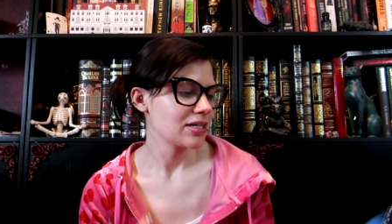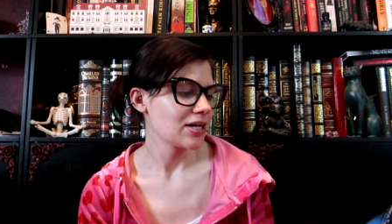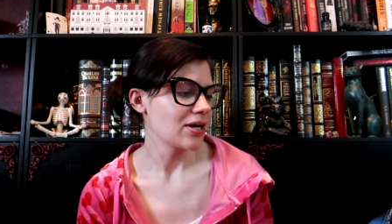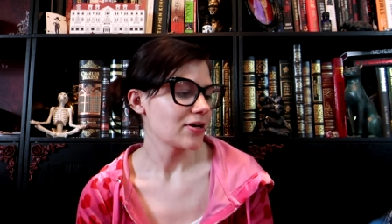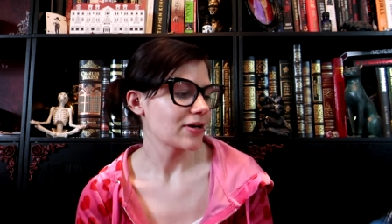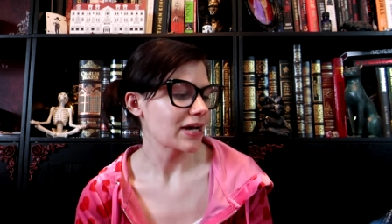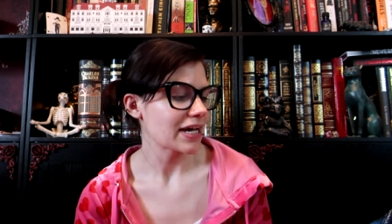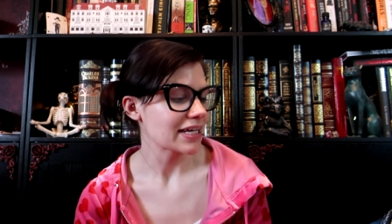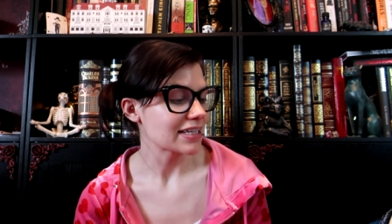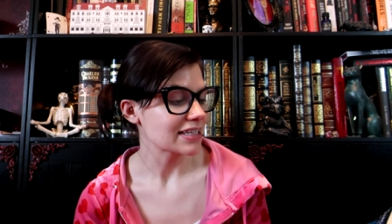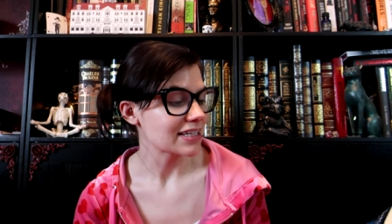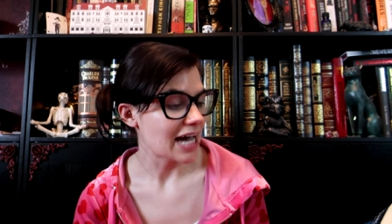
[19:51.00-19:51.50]

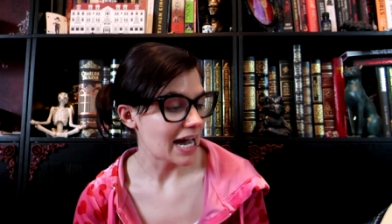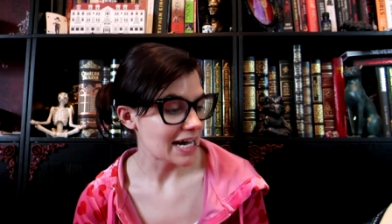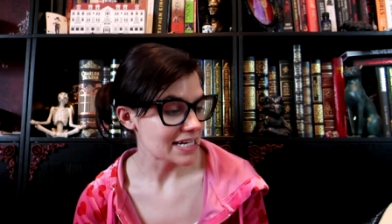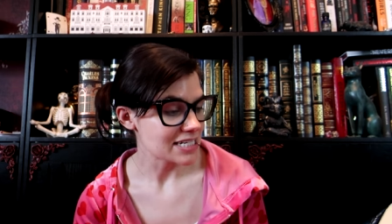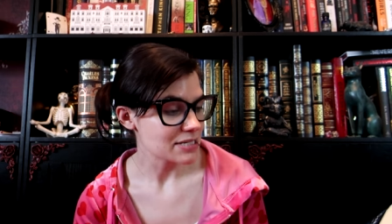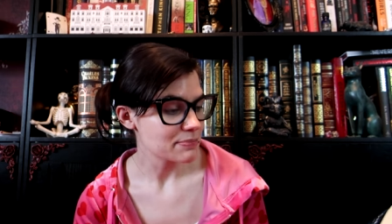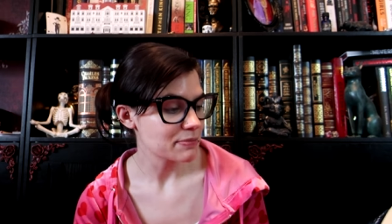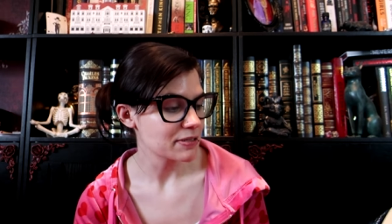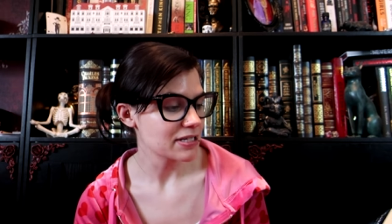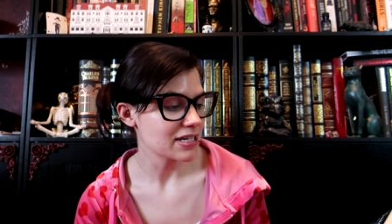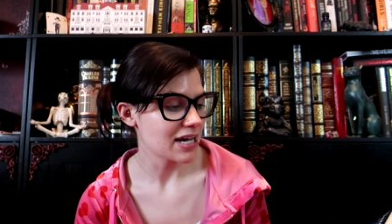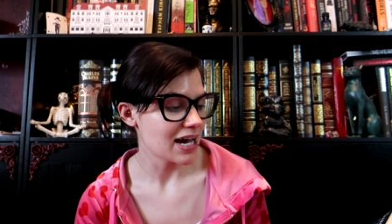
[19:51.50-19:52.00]
Okay, and
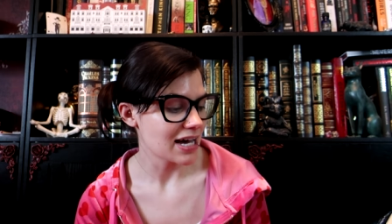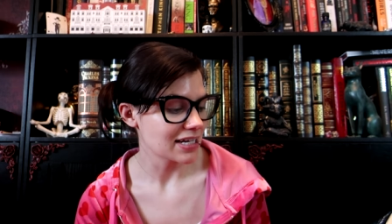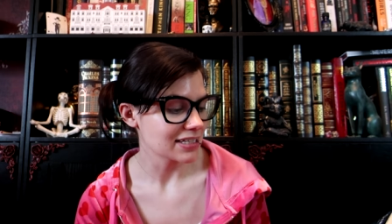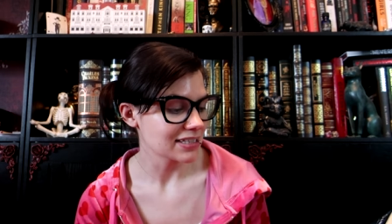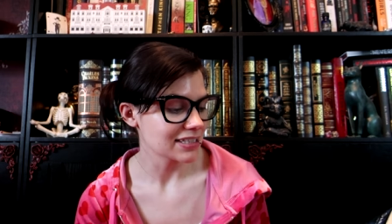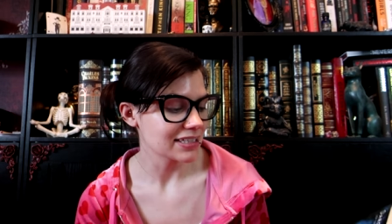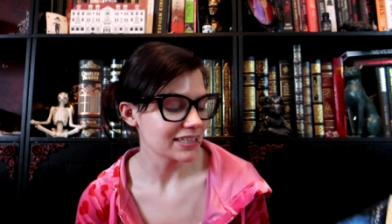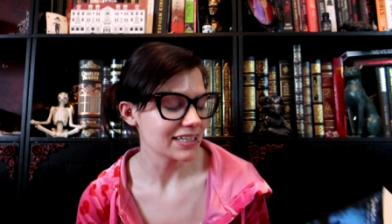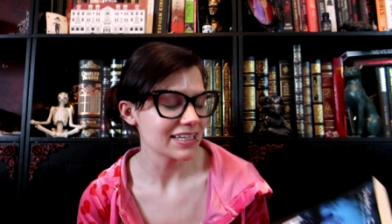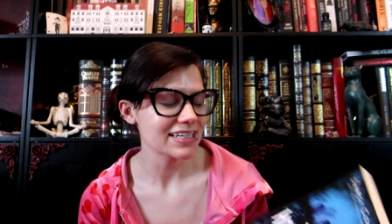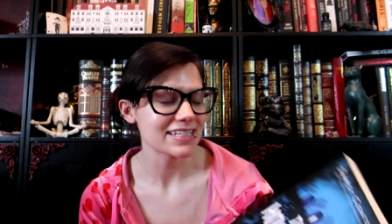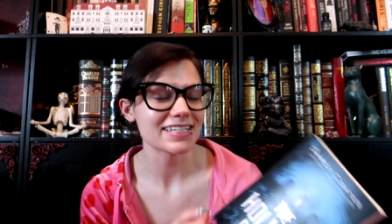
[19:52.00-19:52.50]
last but not
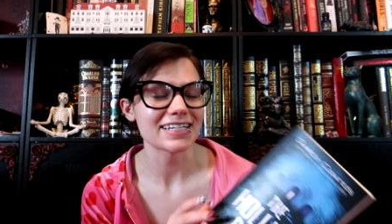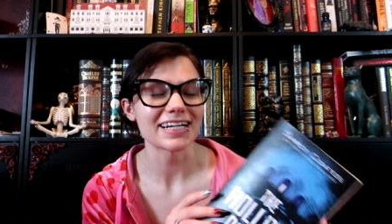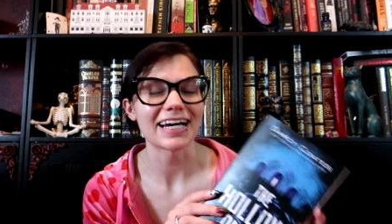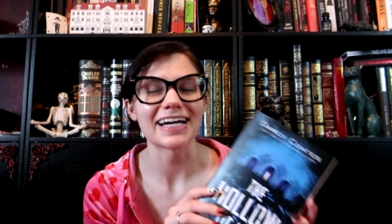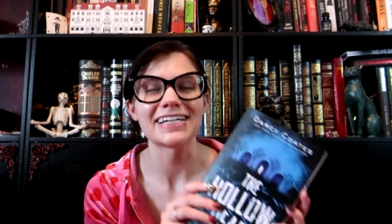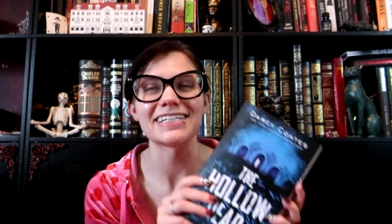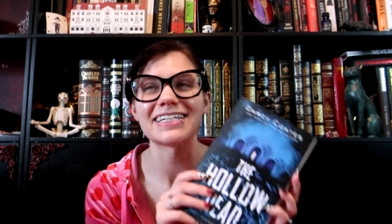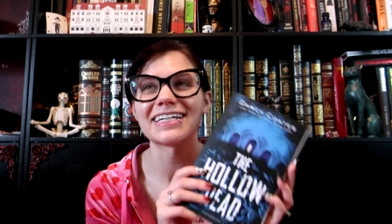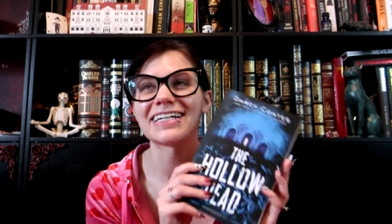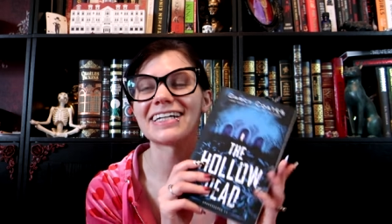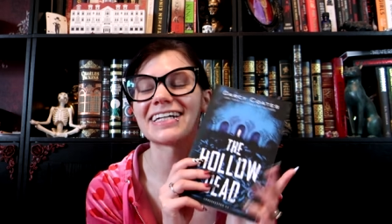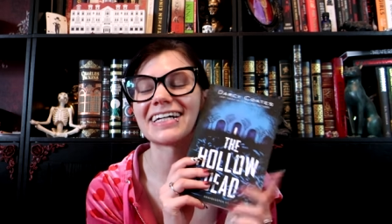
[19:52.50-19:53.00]
least,
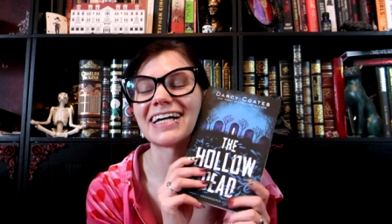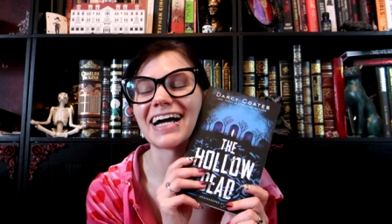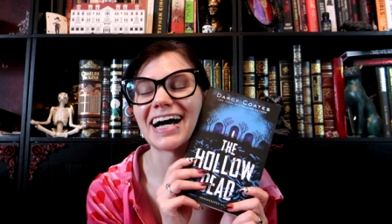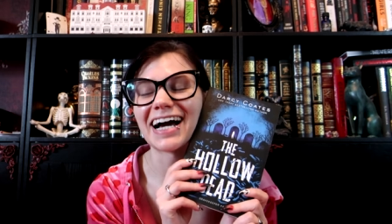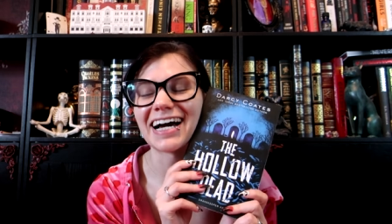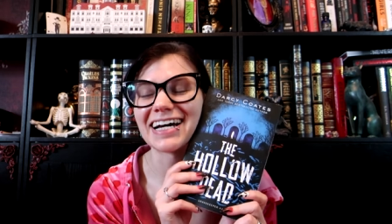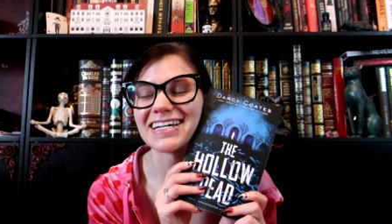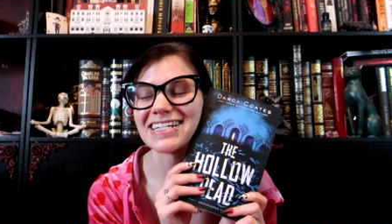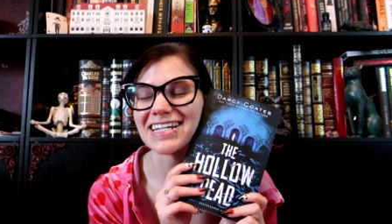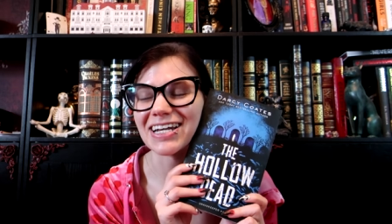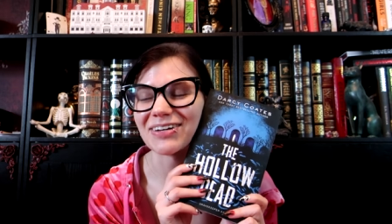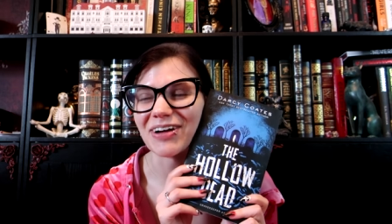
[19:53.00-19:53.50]
I did it,
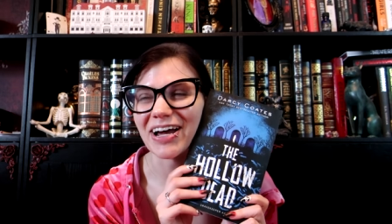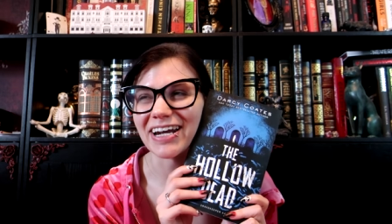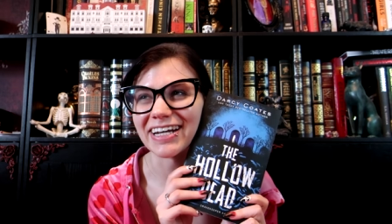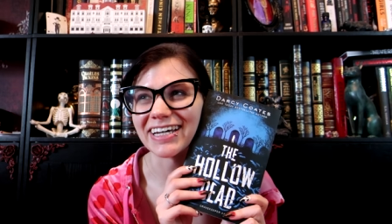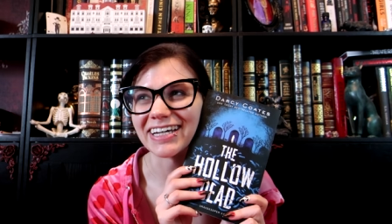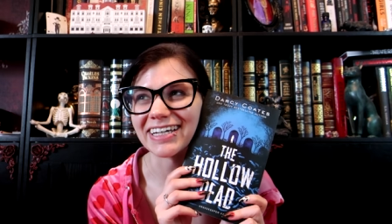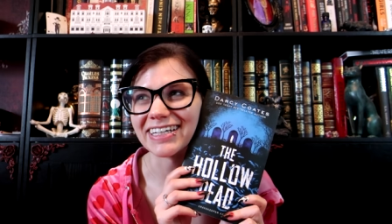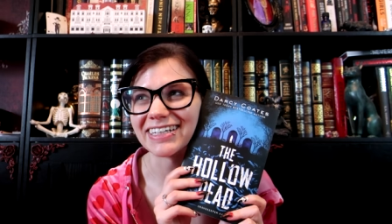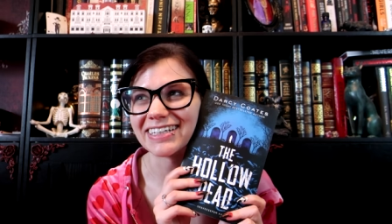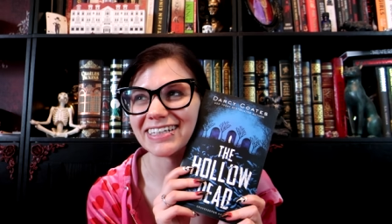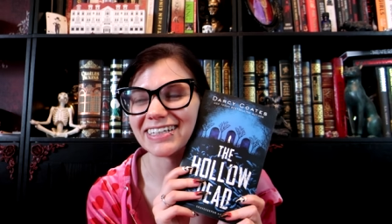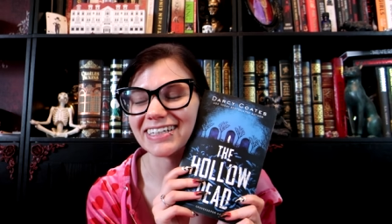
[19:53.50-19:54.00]
guys. I
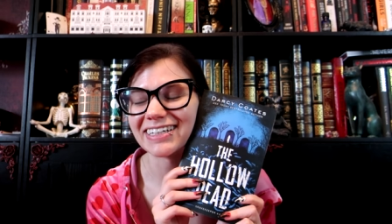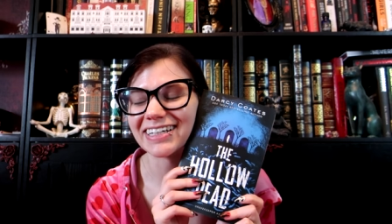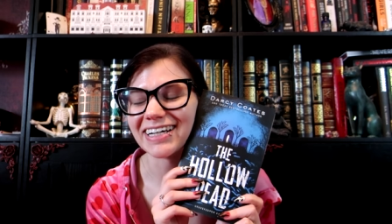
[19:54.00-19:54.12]
read it.